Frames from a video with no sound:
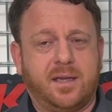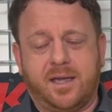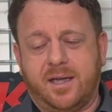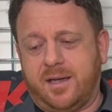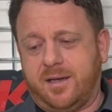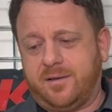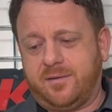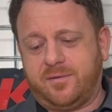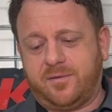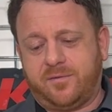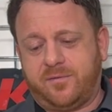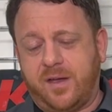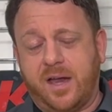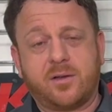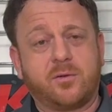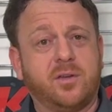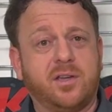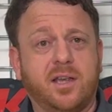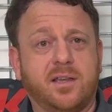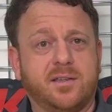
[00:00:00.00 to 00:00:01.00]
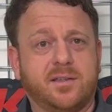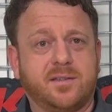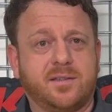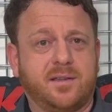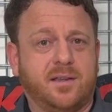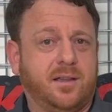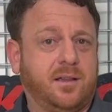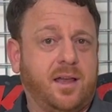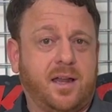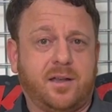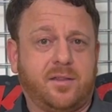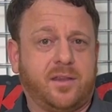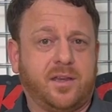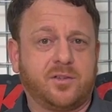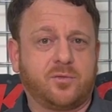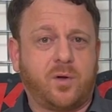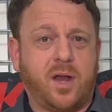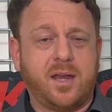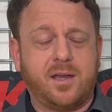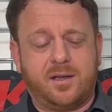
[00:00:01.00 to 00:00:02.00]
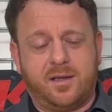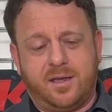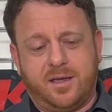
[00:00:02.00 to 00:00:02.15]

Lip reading: The factory does a lot of things right.